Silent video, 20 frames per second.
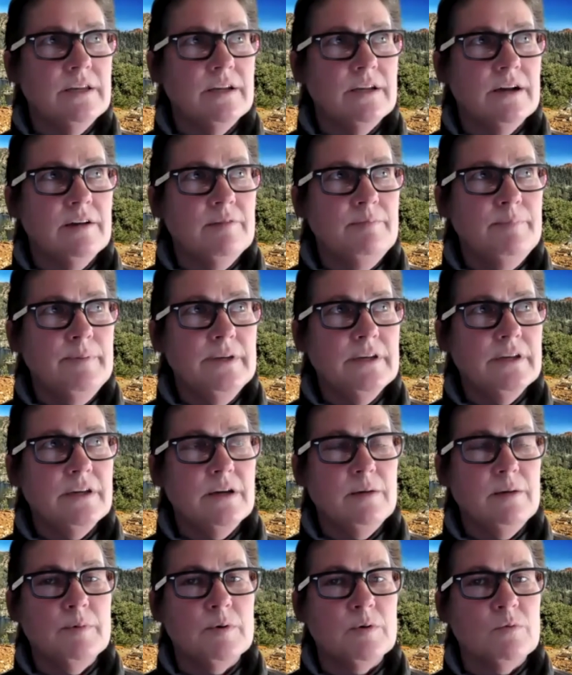I've
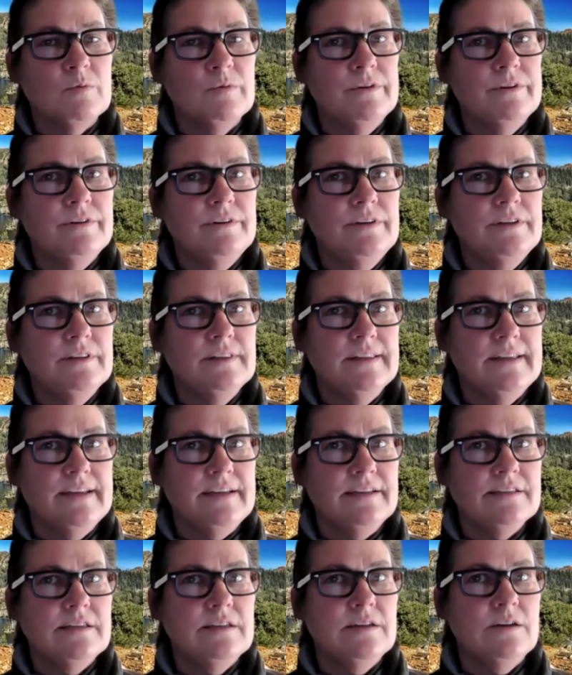become a really
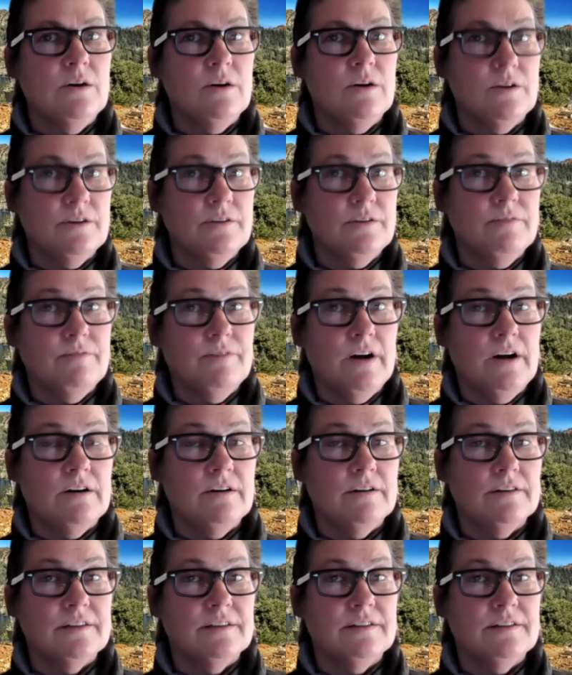lazy
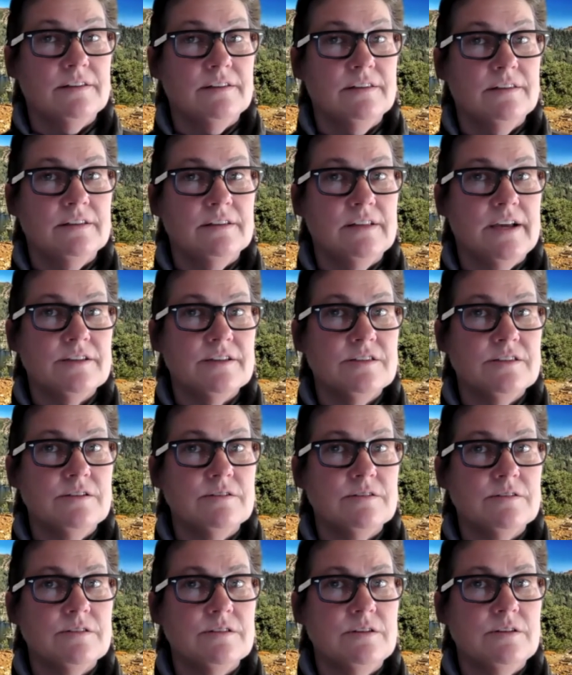audiophile in the last
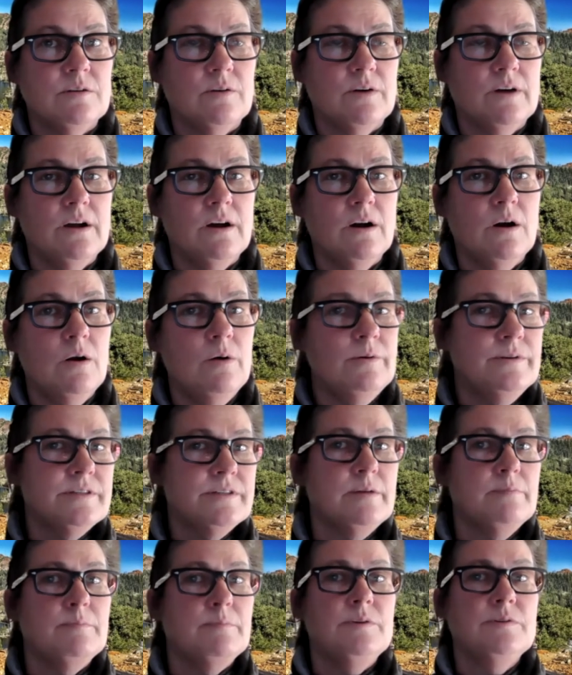years. You know, I always
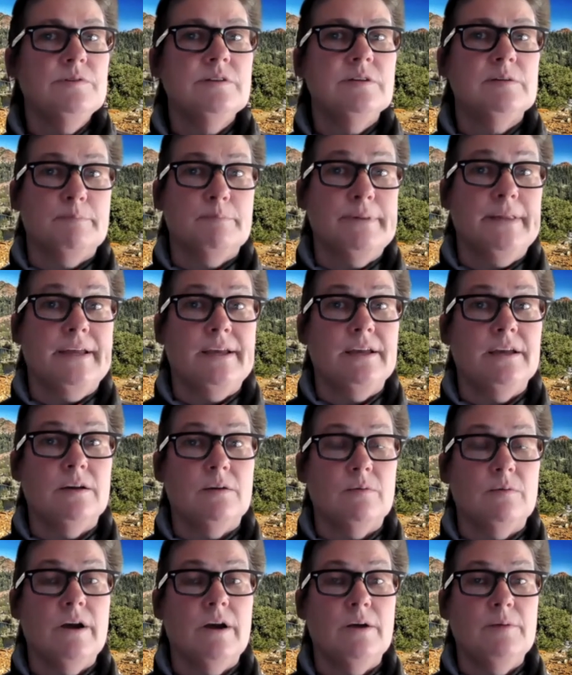have music playing
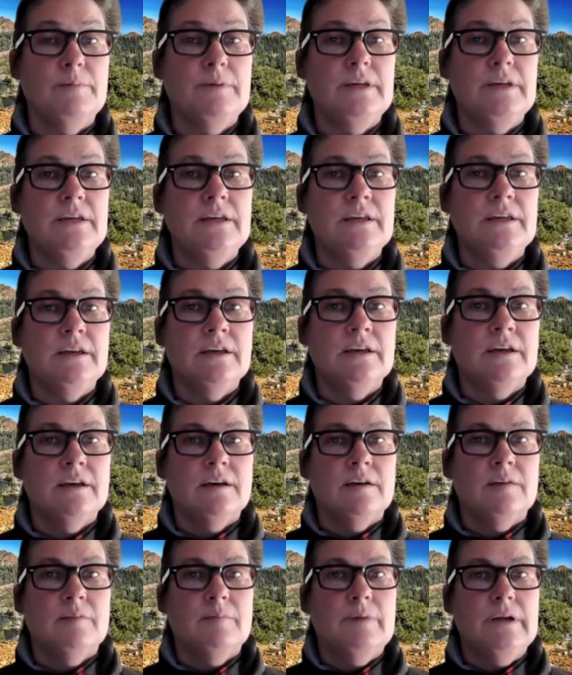around me,
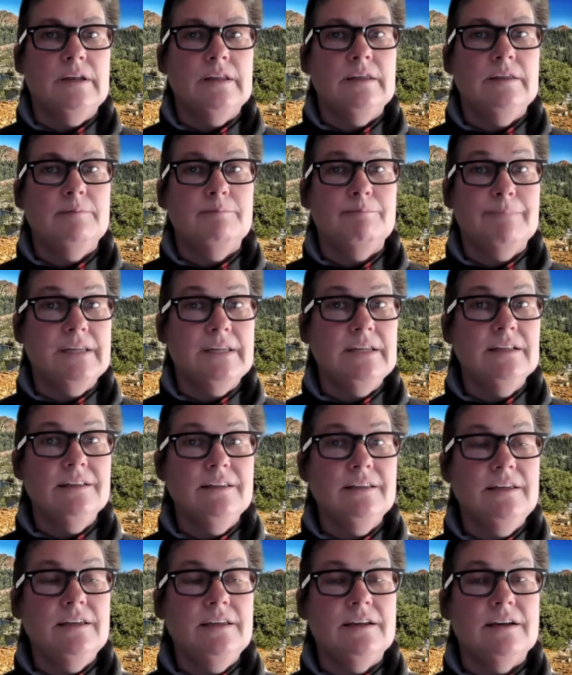but
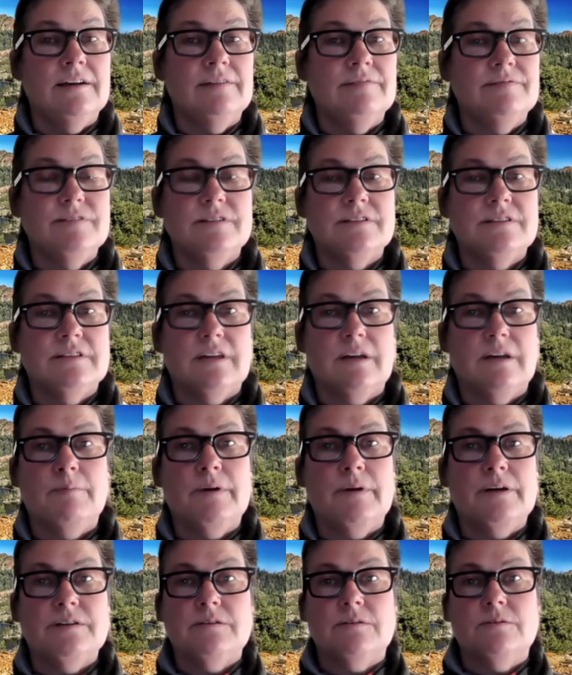admittedly, I've just got
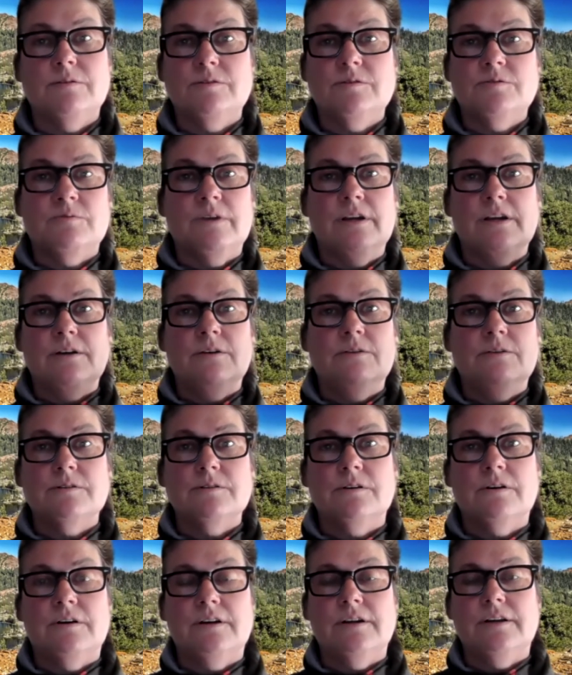my Sonos radios
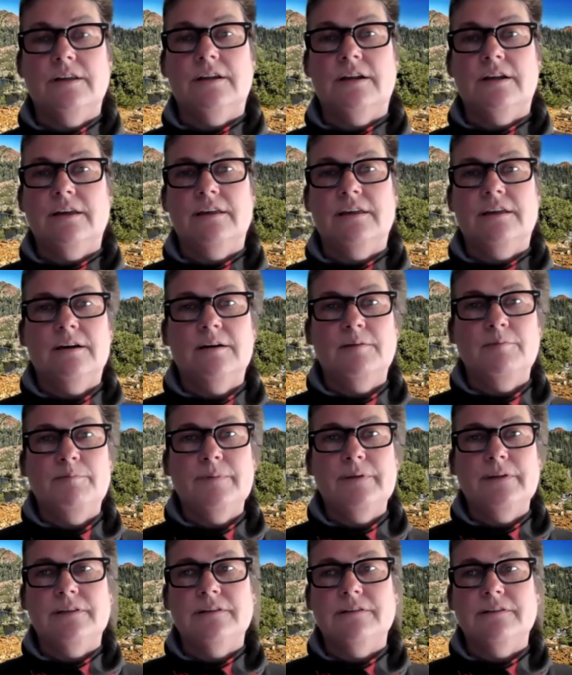on, and I've
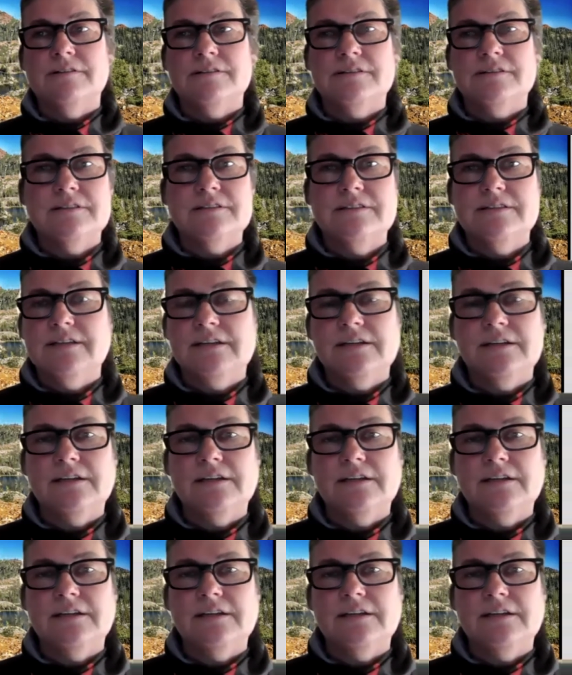been just digging